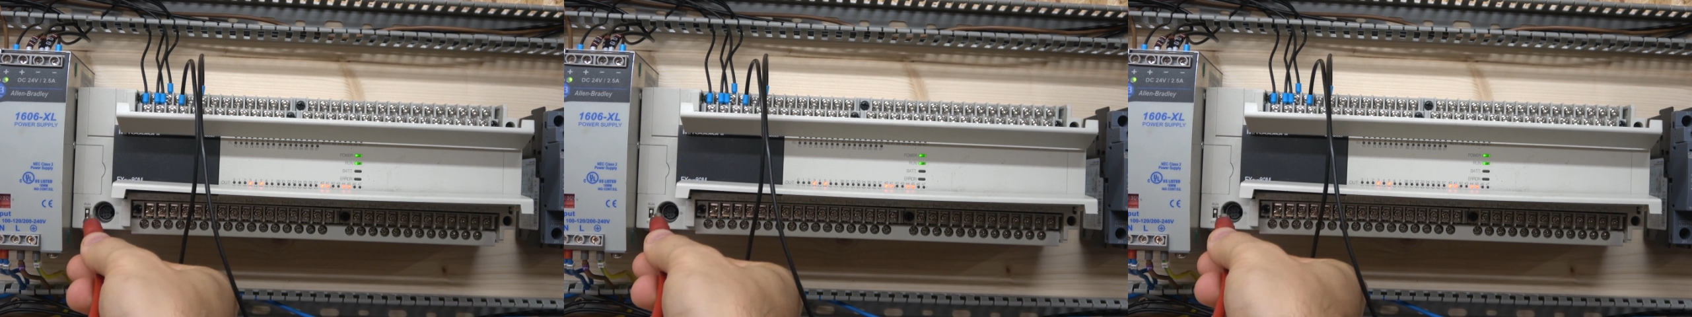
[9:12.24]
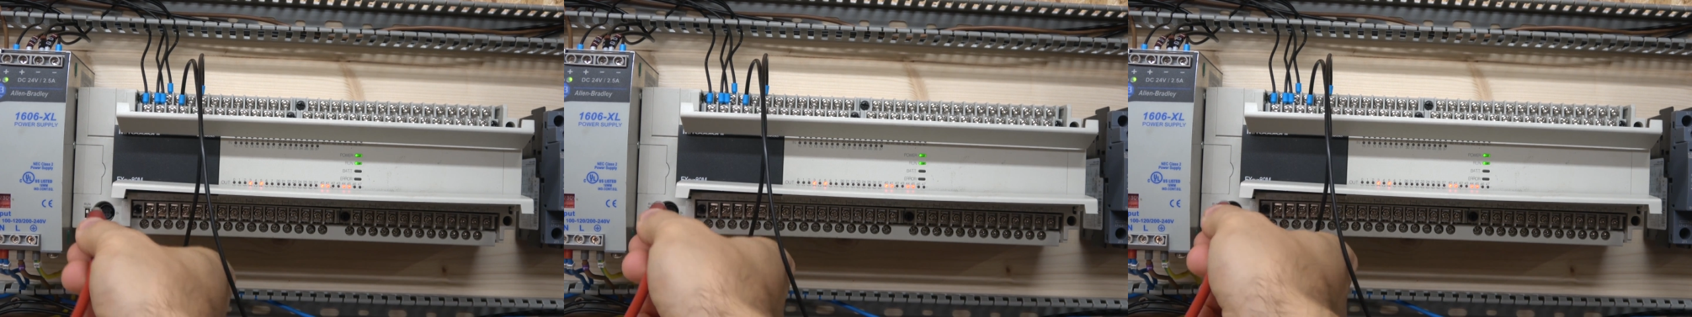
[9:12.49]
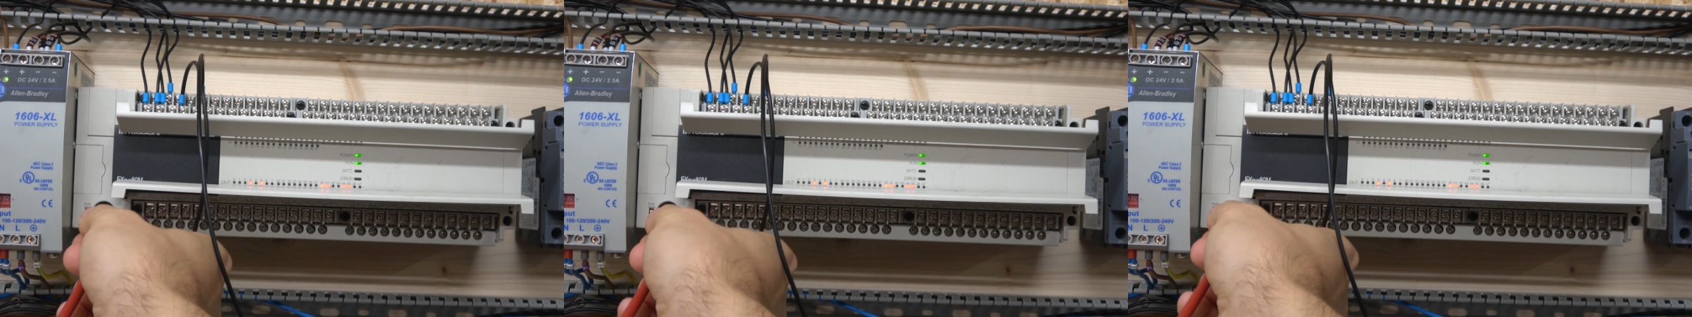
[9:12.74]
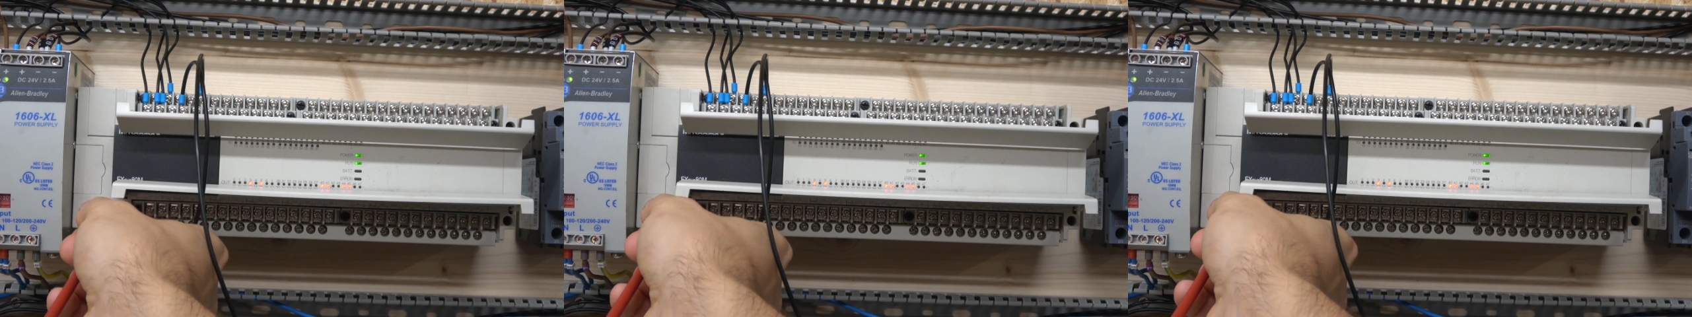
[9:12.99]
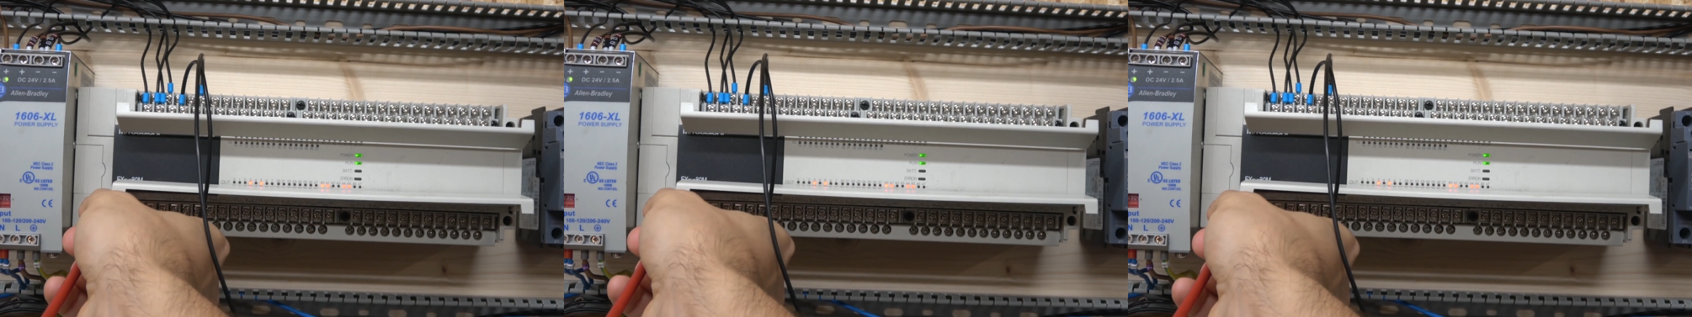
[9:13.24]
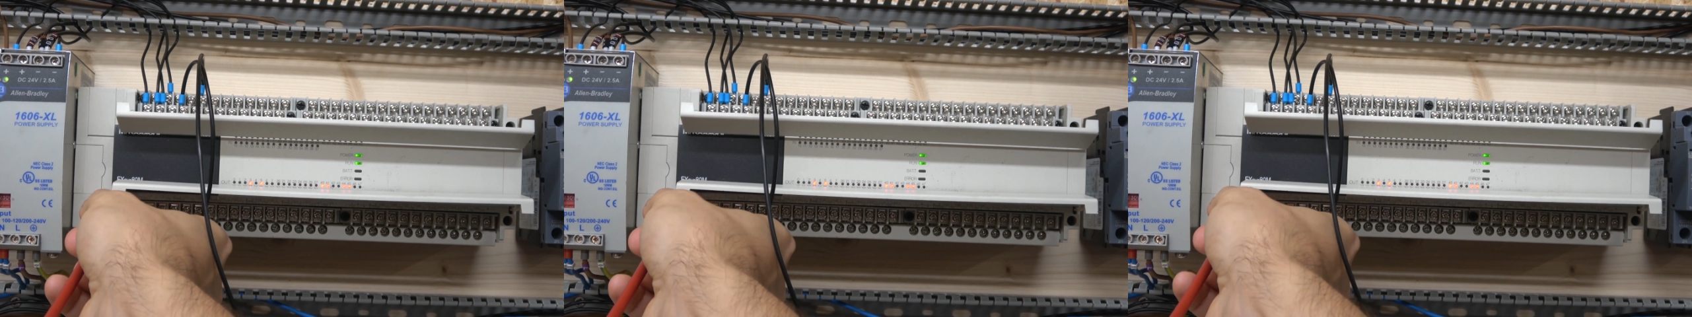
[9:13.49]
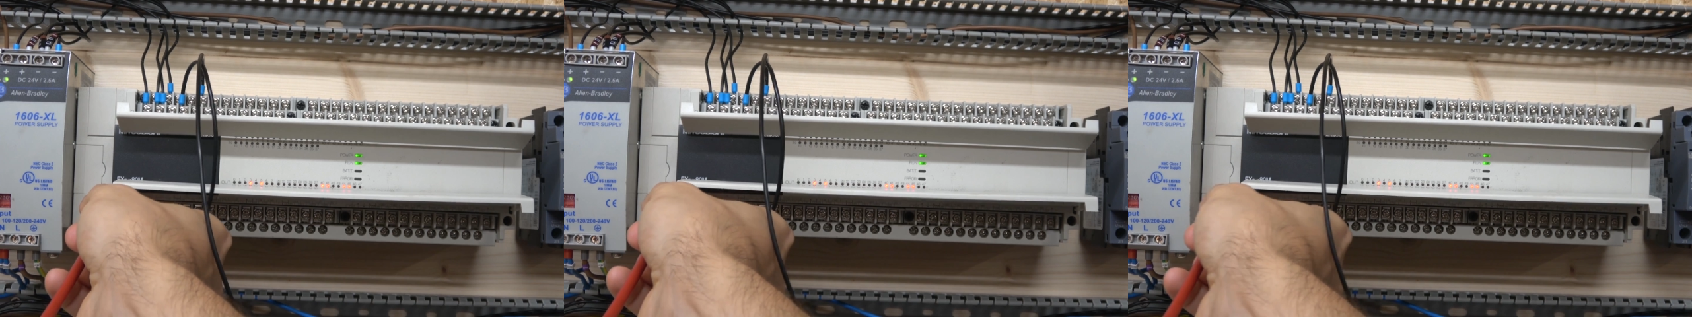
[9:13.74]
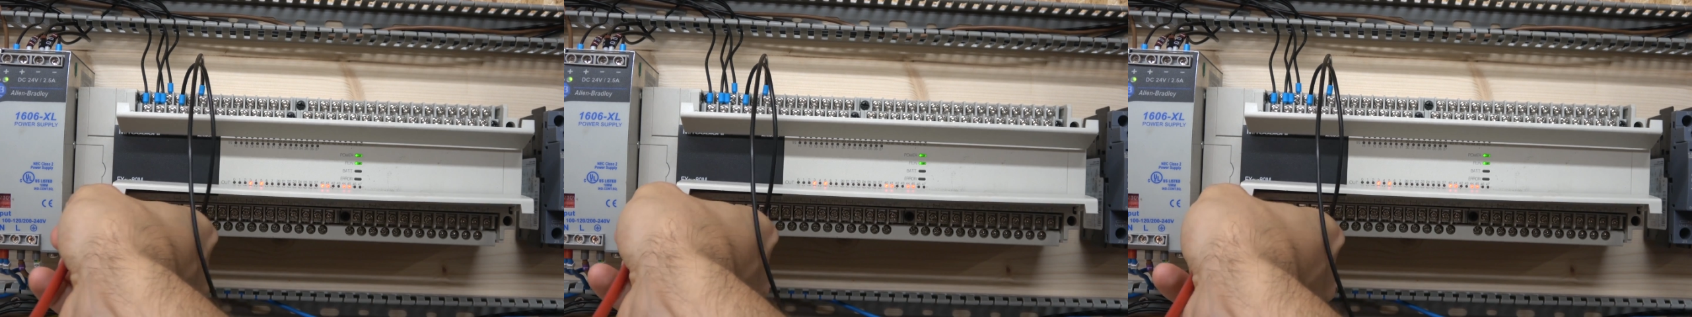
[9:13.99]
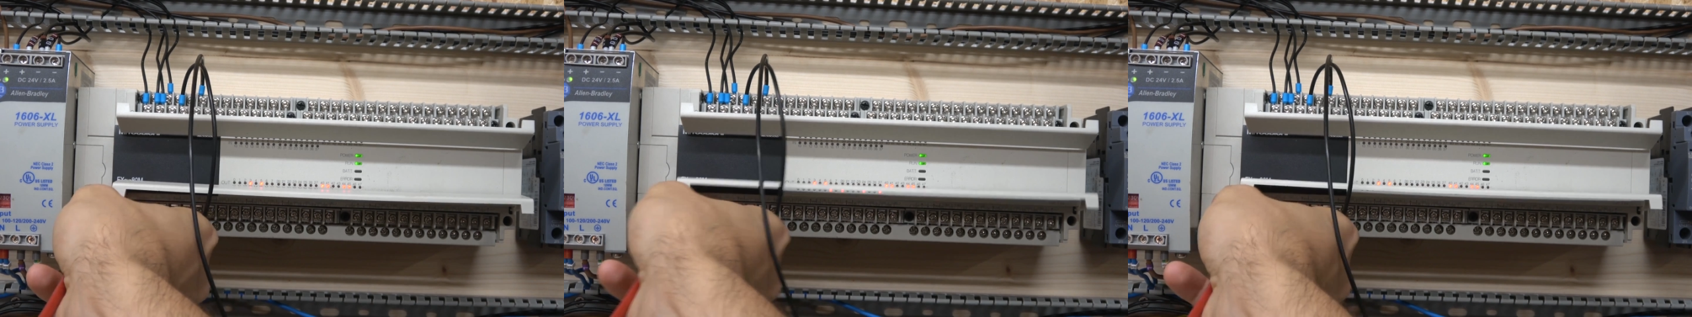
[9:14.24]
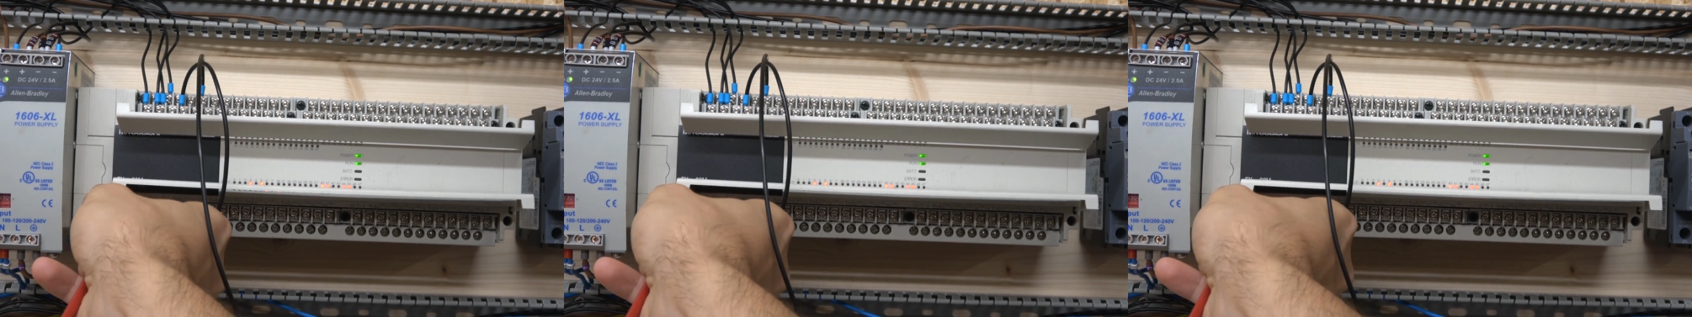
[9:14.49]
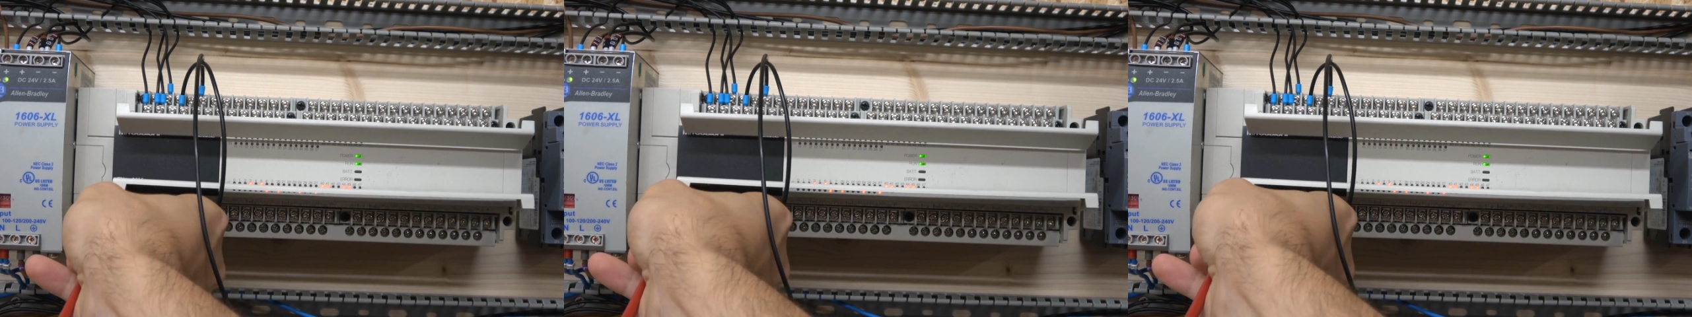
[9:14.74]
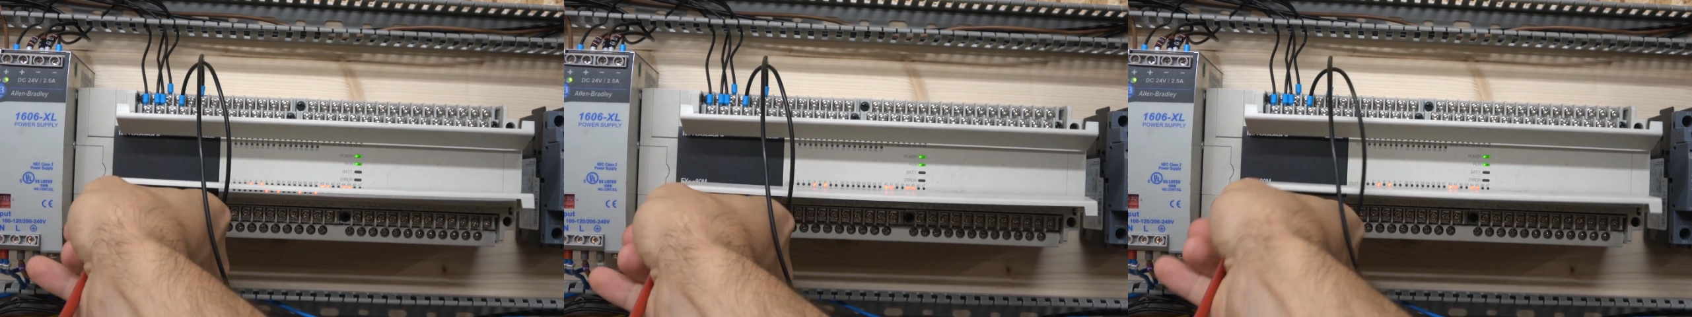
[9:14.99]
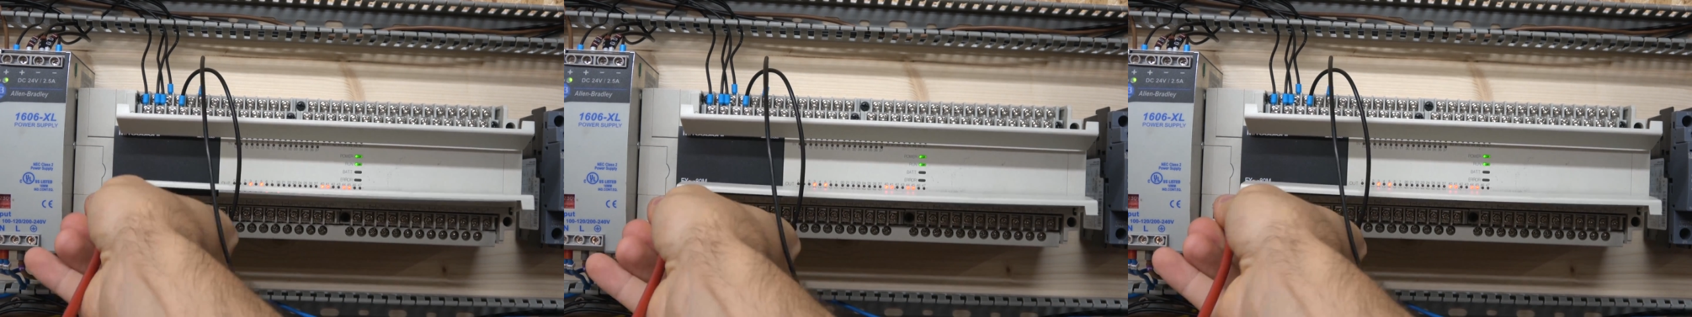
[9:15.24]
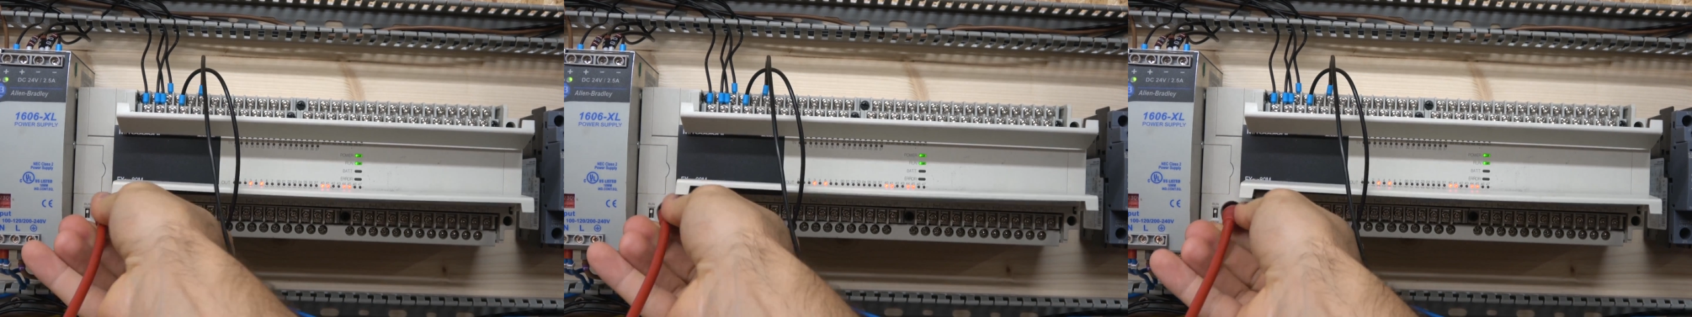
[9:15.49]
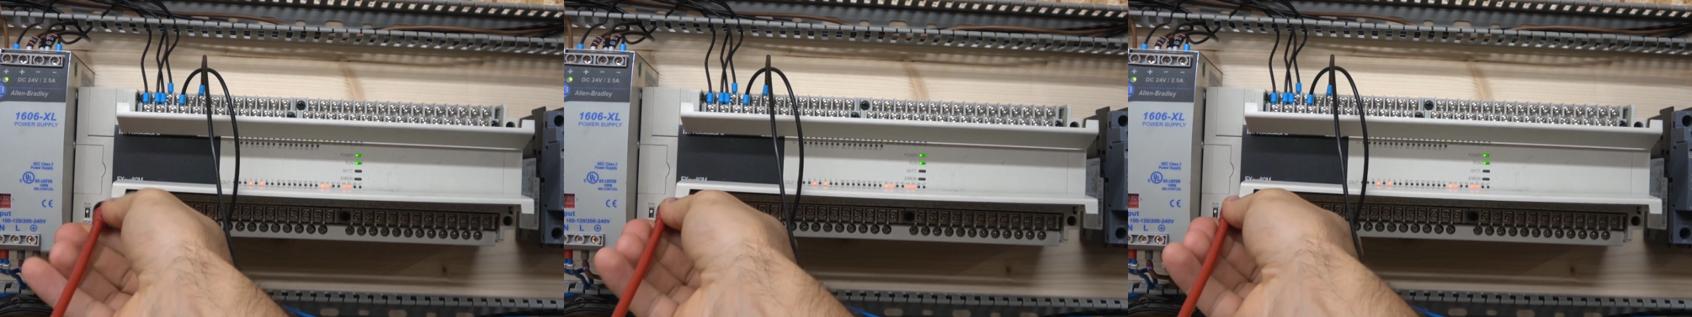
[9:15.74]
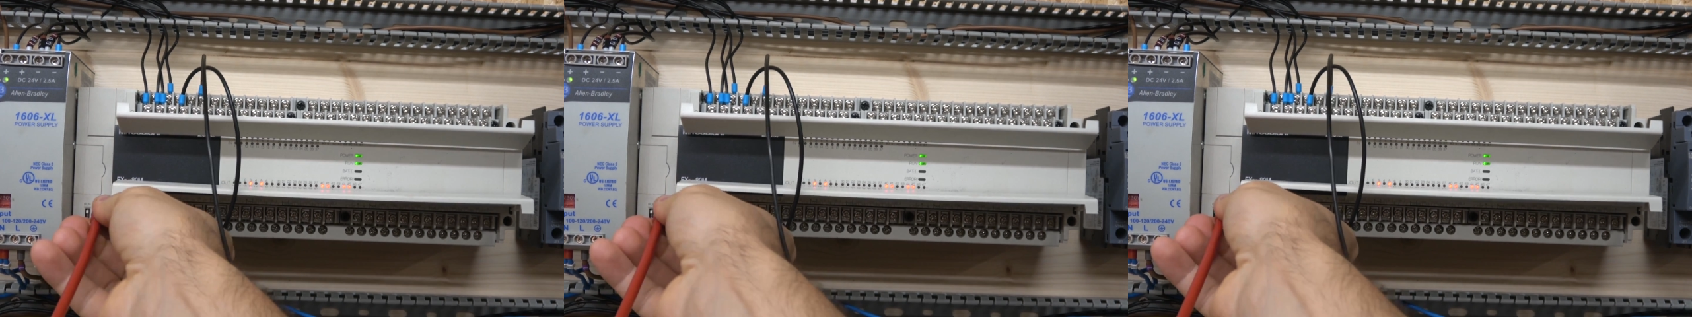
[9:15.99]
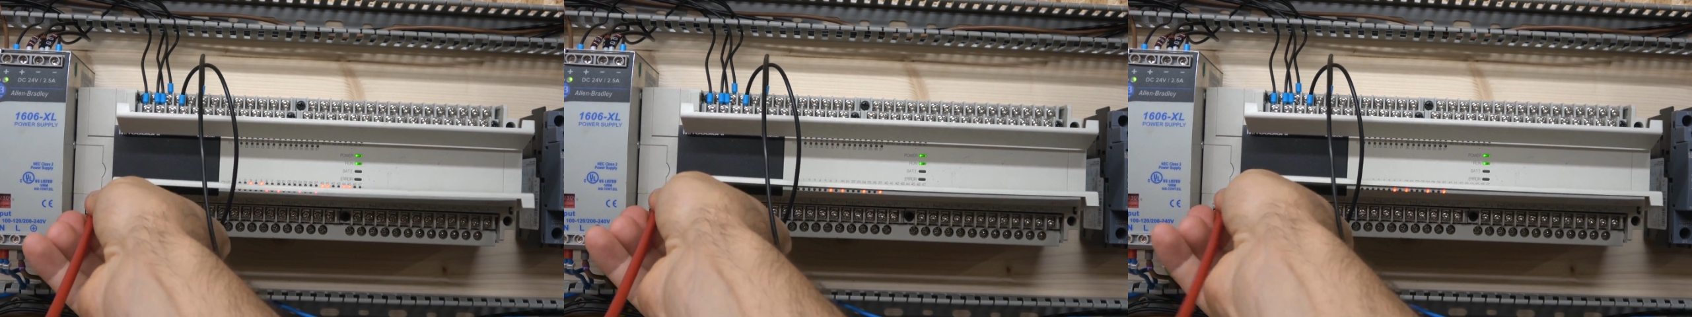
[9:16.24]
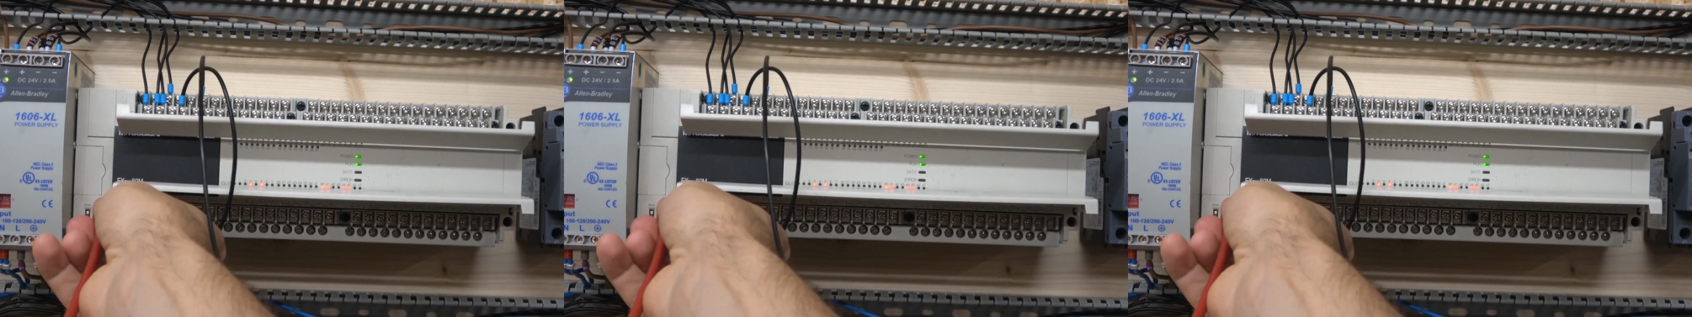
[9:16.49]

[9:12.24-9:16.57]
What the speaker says: (no speaker visible)